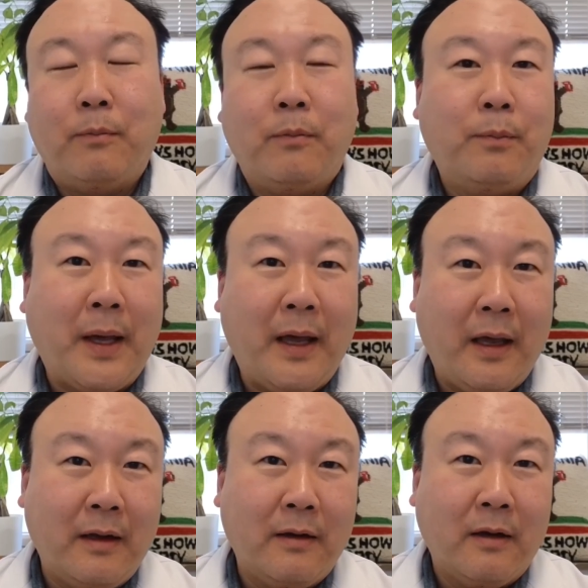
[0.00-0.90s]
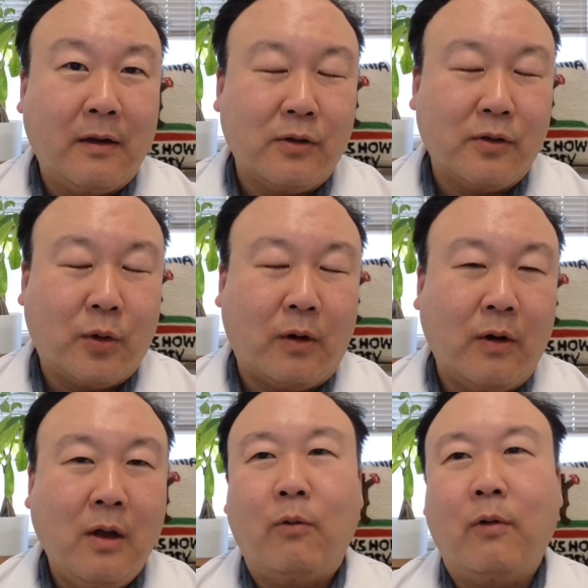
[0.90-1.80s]
pain control,
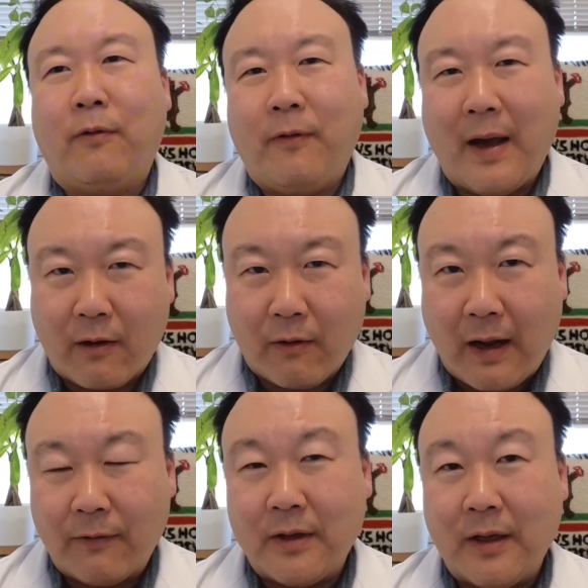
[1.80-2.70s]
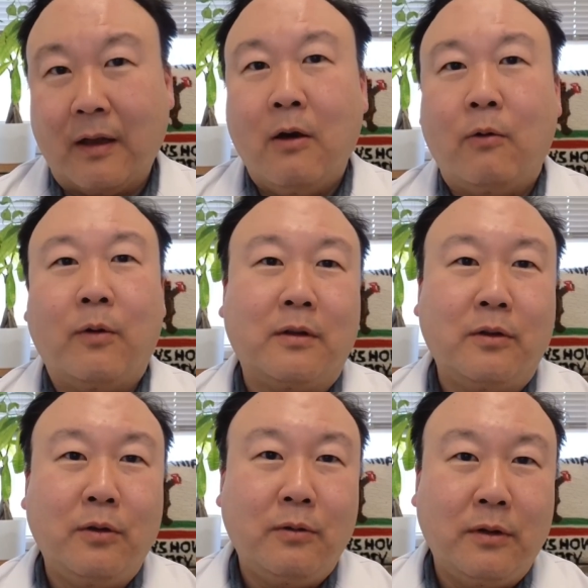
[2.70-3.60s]
with fat grafting, with
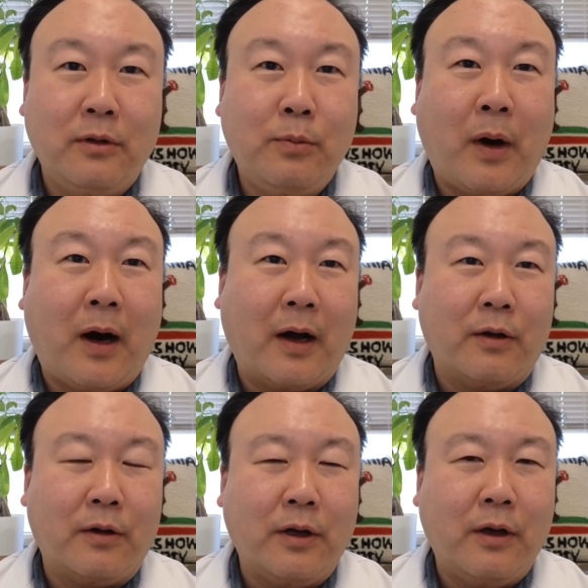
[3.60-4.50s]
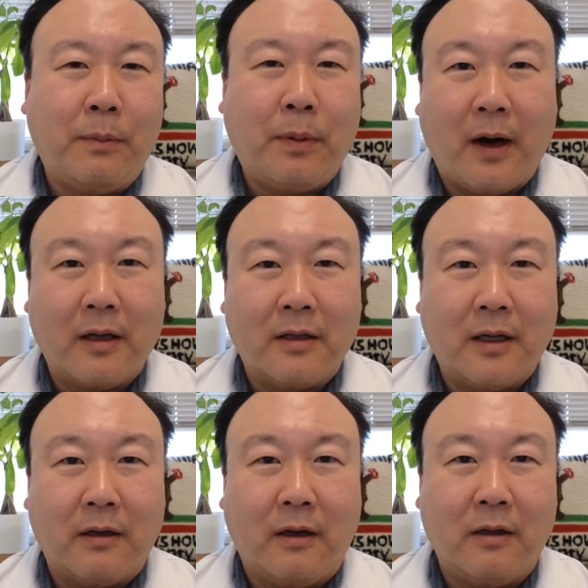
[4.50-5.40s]
new pocket or neo pocket
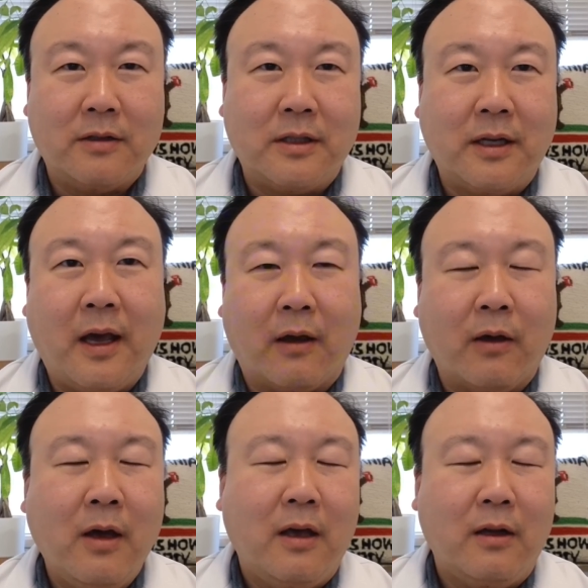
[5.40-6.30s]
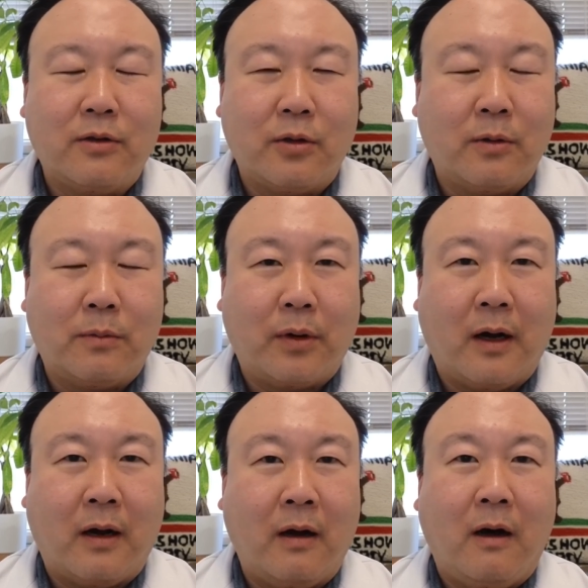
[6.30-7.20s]
technology, heck, internal
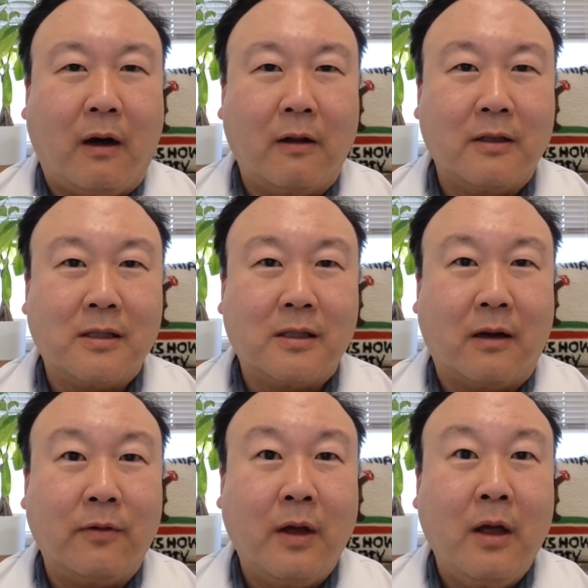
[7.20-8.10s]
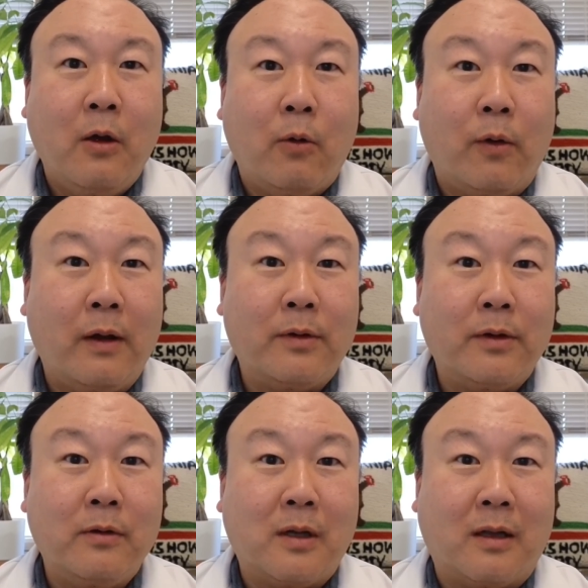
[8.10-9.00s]
bra, all this stuff, we're able to
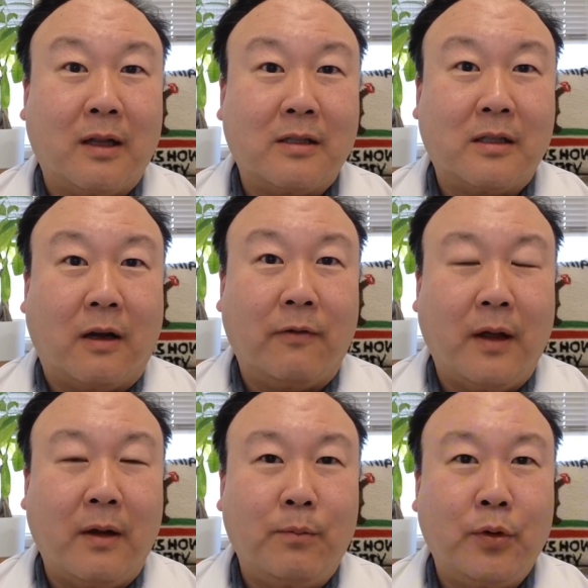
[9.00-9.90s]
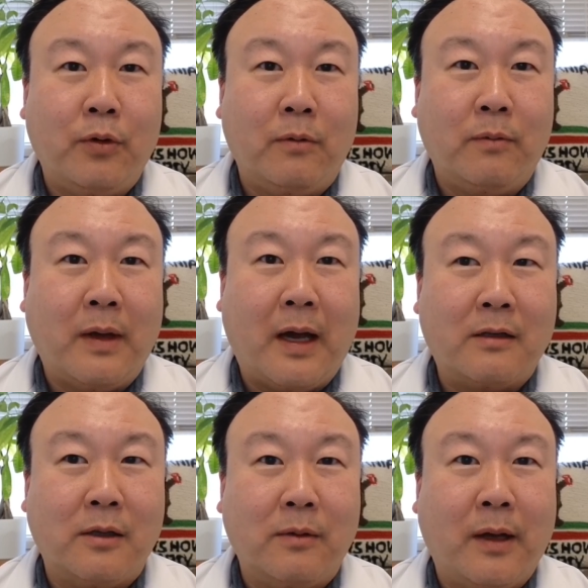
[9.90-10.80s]
use all that stuff and boom,
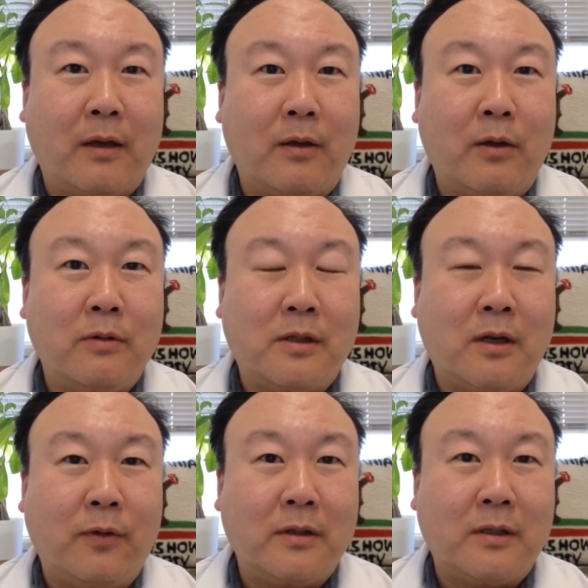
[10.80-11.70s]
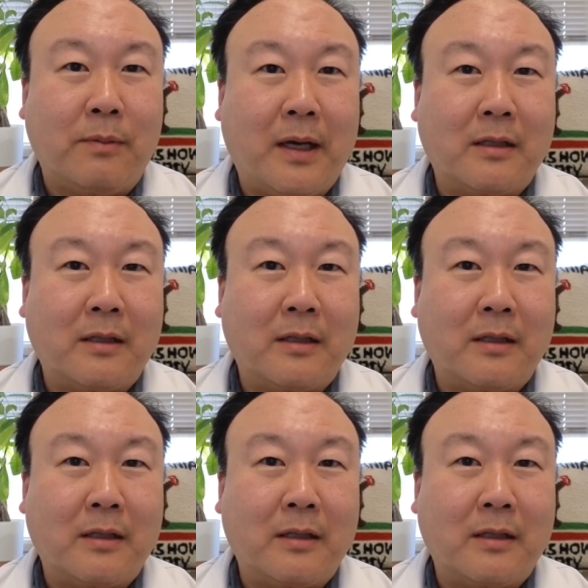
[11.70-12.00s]
actually make a huge difference in the past